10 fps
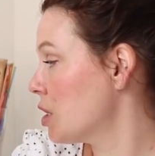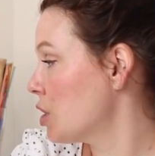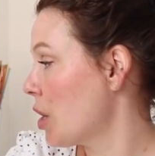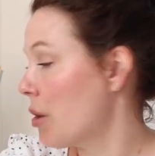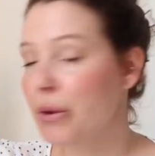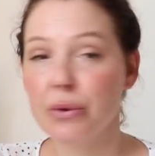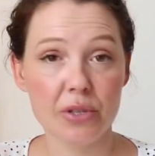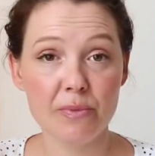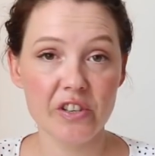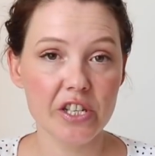to show you,
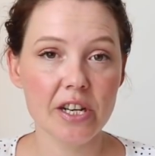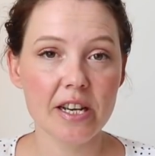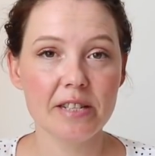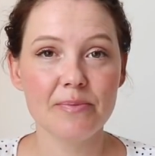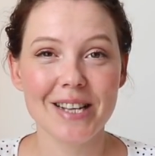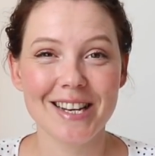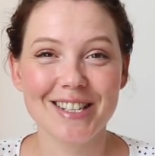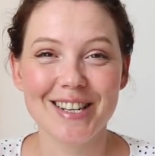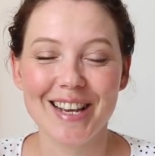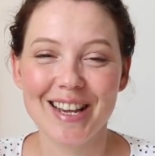some finished items
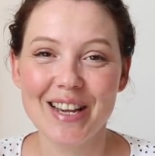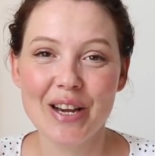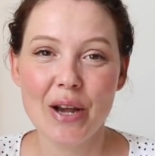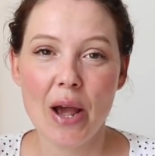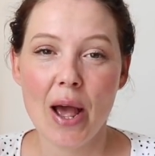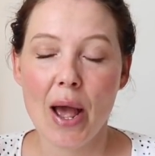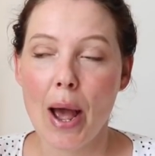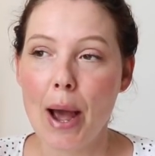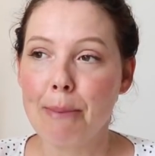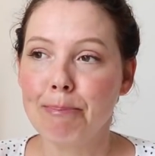actually.
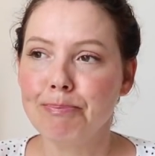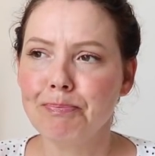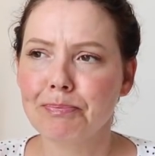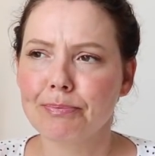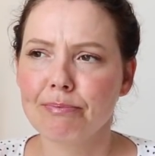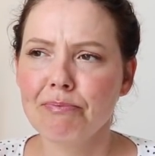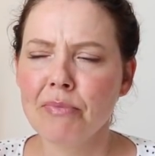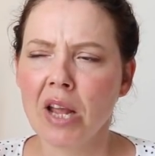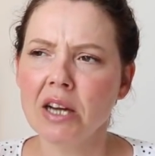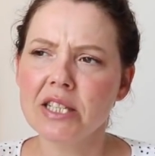I
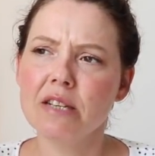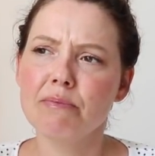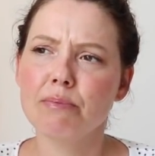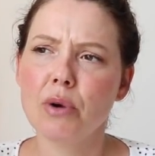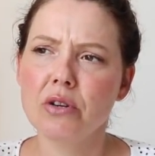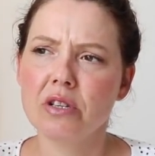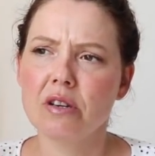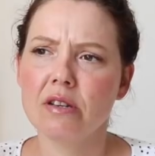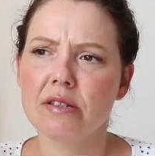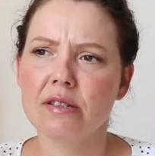didn't
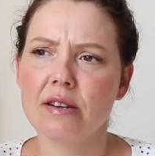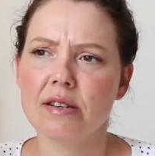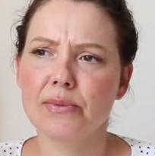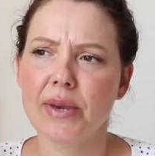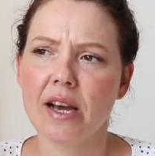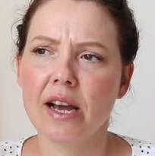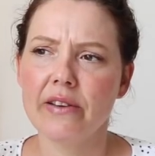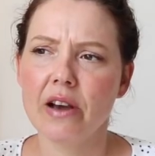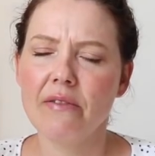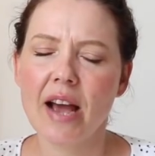podcast last week.
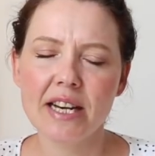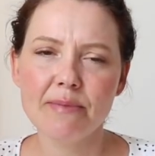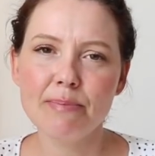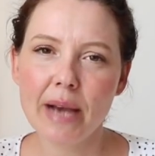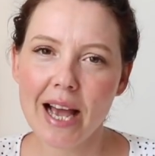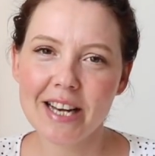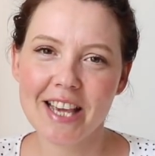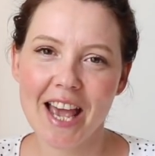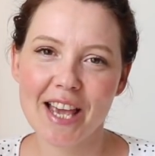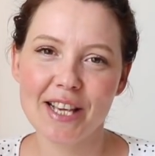I've had a bad
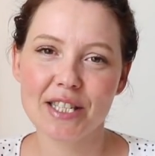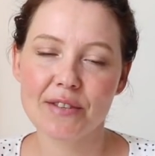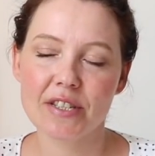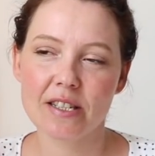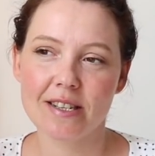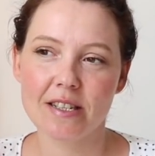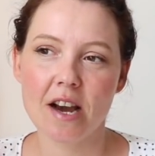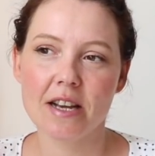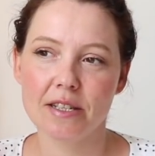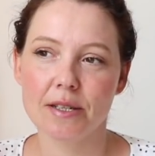case of
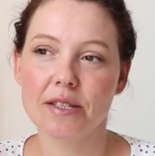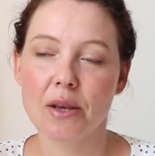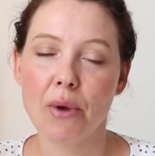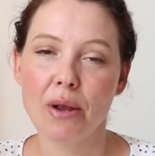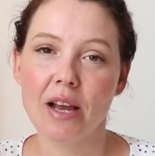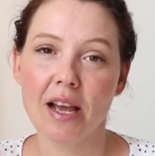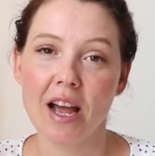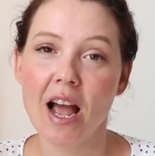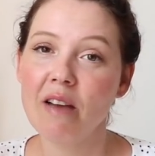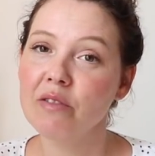startitis, I won't lie.
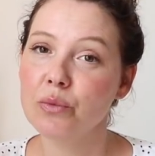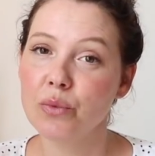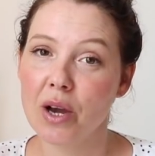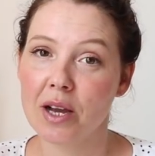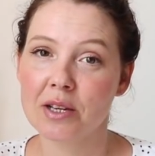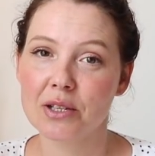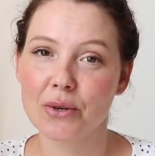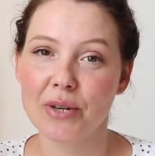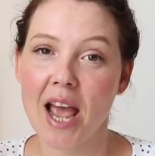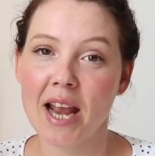I haven't worked
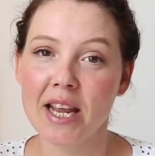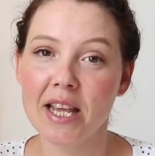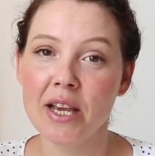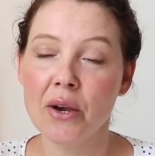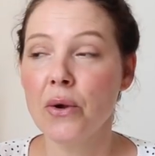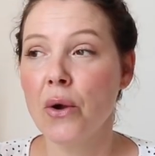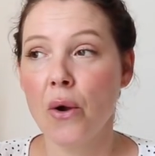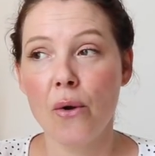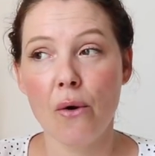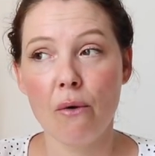on any
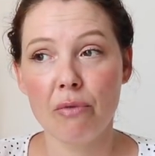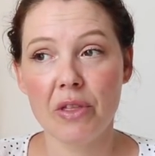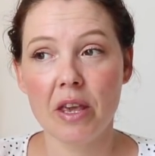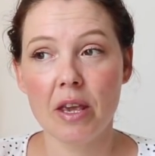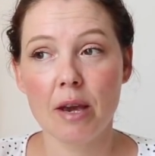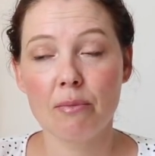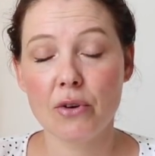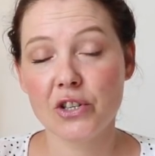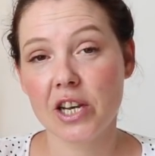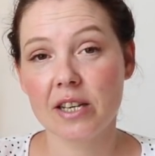of the
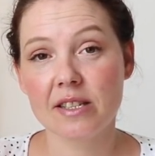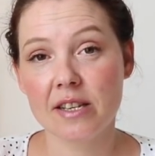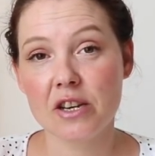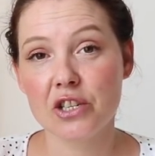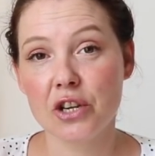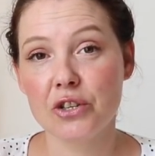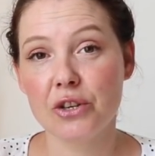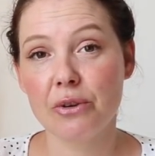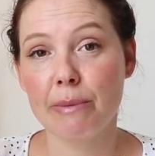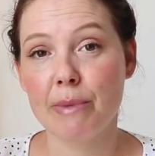projects that I showed
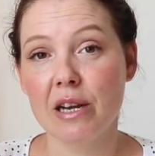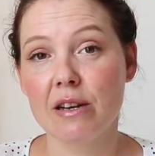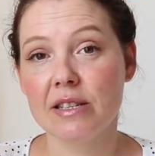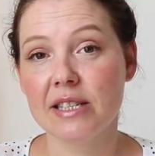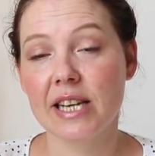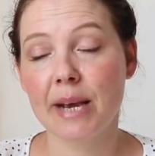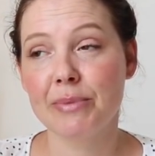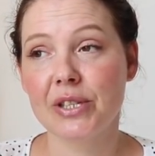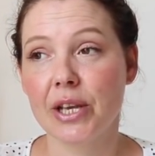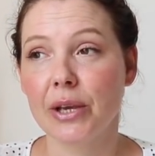you in my last
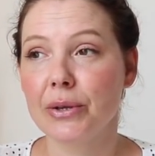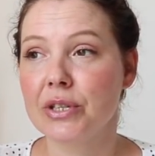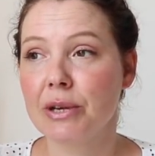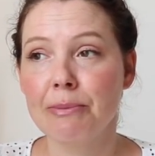episode.